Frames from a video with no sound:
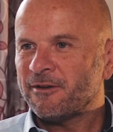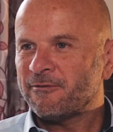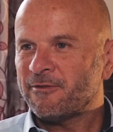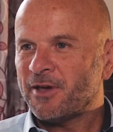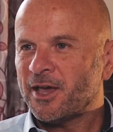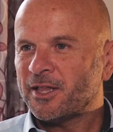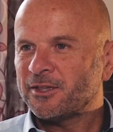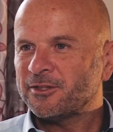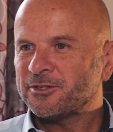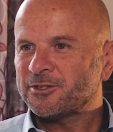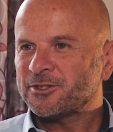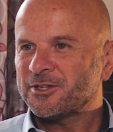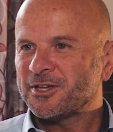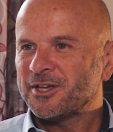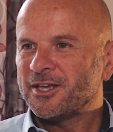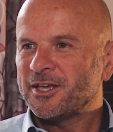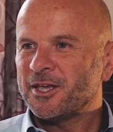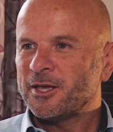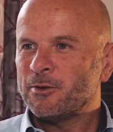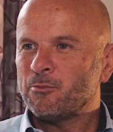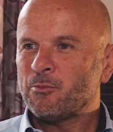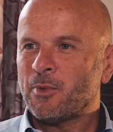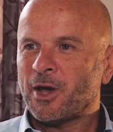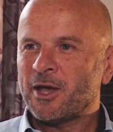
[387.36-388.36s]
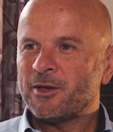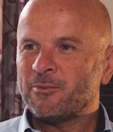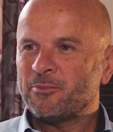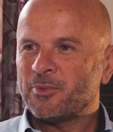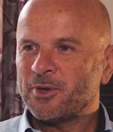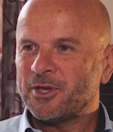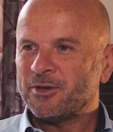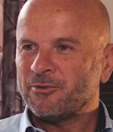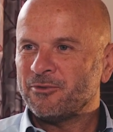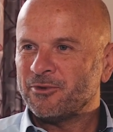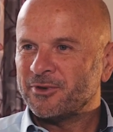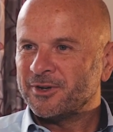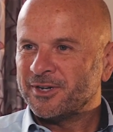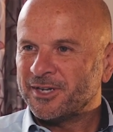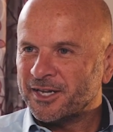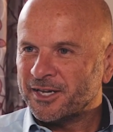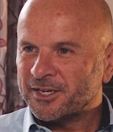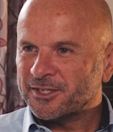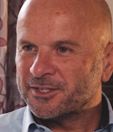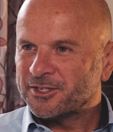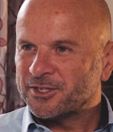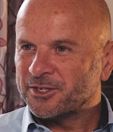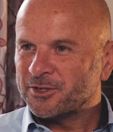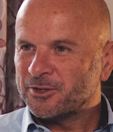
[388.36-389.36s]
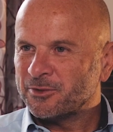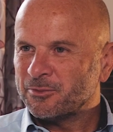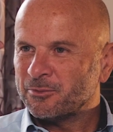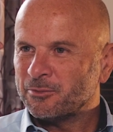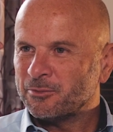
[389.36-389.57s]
events. It might be linked to